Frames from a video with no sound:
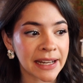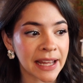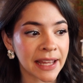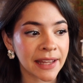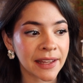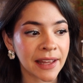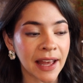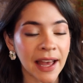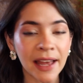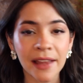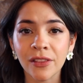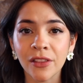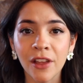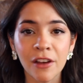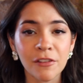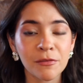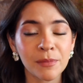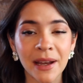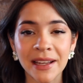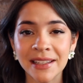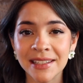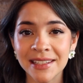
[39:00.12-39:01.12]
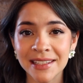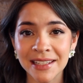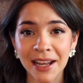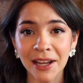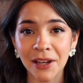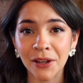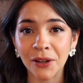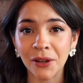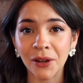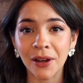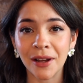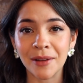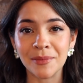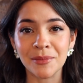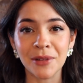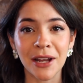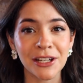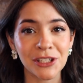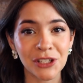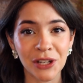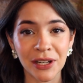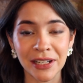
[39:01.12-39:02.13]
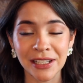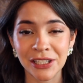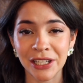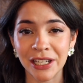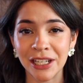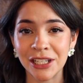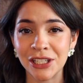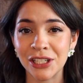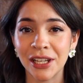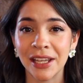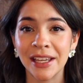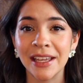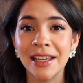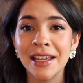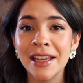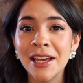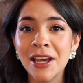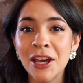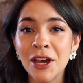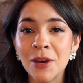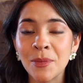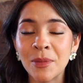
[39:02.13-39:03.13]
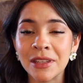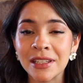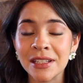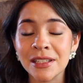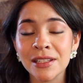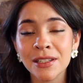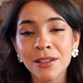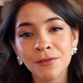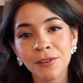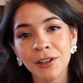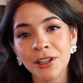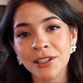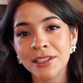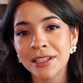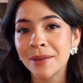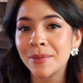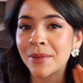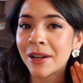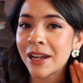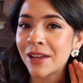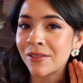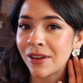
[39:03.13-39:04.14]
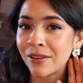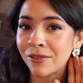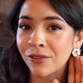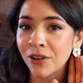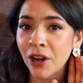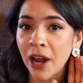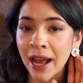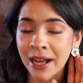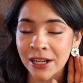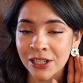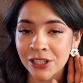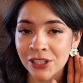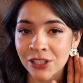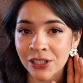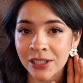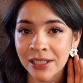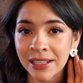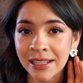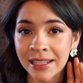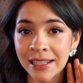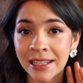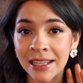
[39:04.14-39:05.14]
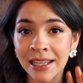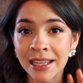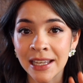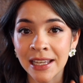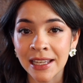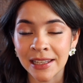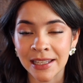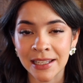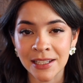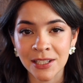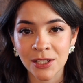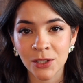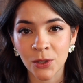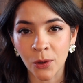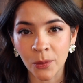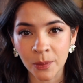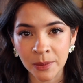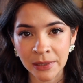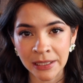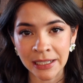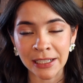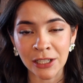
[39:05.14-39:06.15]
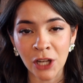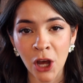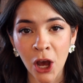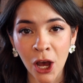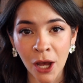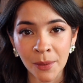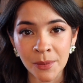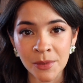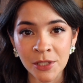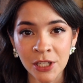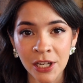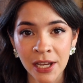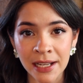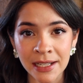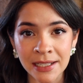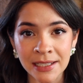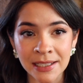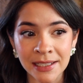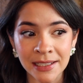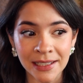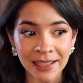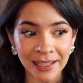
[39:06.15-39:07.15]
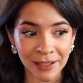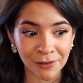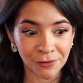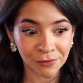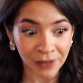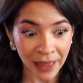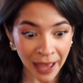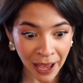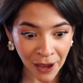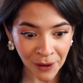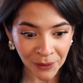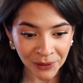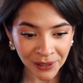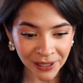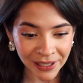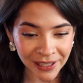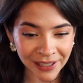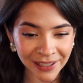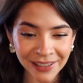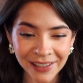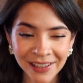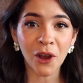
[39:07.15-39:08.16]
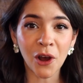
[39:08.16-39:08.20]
I love my style. I'm not trying to change it, but this is the first time that I've ever actually like sculpted an object, like a flower.